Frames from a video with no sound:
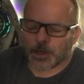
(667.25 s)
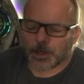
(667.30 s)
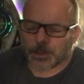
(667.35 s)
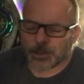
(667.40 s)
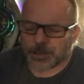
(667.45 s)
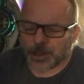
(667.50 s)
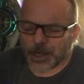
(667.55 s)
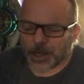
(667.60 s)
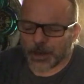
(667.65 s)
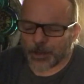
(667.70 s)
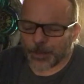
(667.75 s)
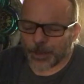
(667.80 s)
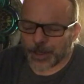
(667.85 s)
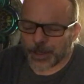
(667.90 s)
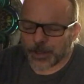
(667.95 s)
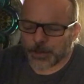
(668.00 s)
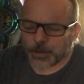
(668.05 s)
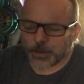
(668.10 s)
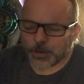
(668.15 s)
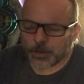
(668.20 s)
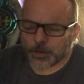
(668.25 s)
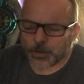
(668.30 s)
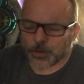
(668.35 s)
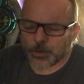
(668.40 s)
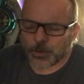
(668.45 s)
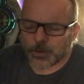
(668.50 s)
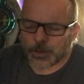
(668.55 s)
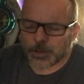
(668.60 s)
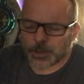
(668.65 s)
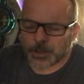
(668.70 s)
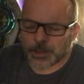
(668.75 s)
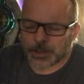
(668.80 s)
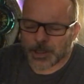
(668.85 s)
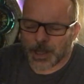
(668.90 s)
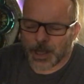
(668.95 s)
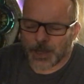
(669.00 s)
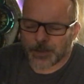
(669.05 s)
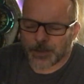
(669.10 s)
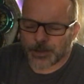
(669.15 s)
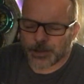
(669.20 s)
a gentleman who is
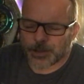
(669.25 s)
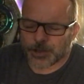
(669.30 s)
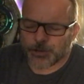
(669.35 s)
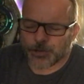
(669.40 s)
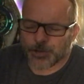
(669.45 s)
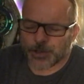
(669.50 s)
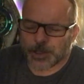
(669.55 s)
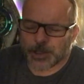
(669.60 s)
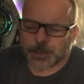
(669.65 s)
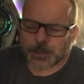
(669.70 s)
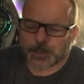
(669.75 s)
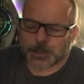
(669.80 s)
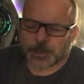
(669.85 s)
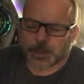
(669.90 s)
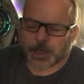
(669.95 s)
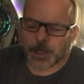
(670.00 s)
on the streets,